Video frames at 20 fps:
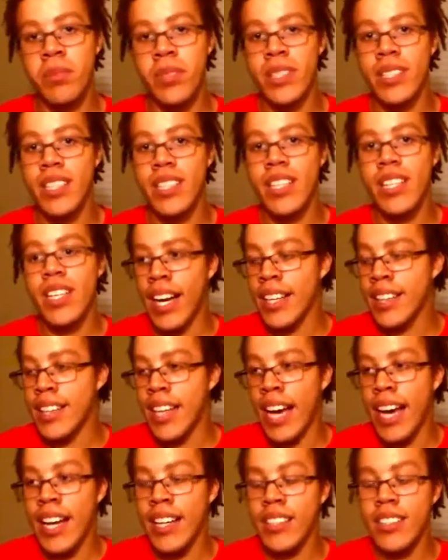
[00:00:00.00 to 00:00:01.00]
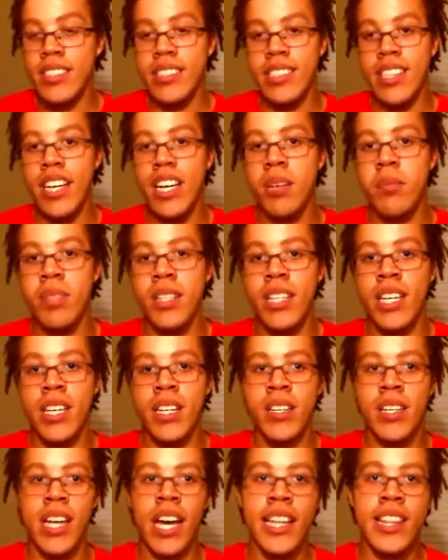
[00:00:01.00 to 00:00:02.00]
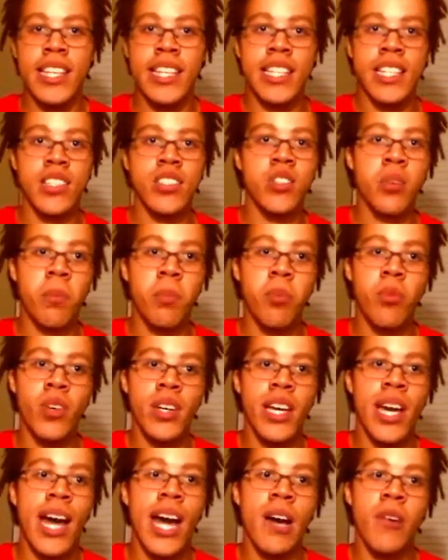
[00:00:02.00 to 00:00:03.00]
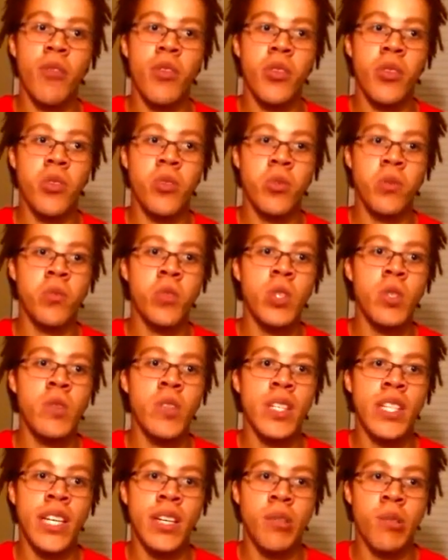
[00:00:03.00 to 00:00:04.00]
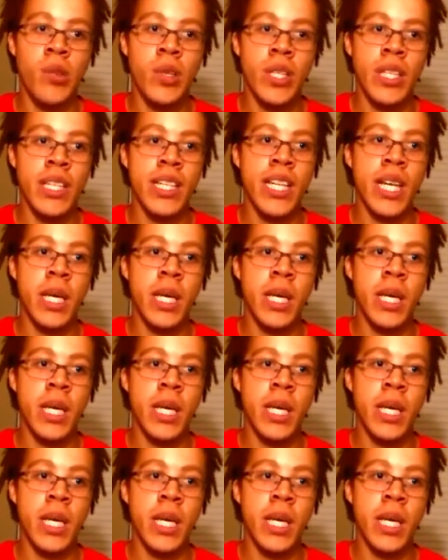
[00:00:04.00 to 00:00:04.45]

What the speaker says: but I had a good time, and I think there's a point halfway through the movie that really,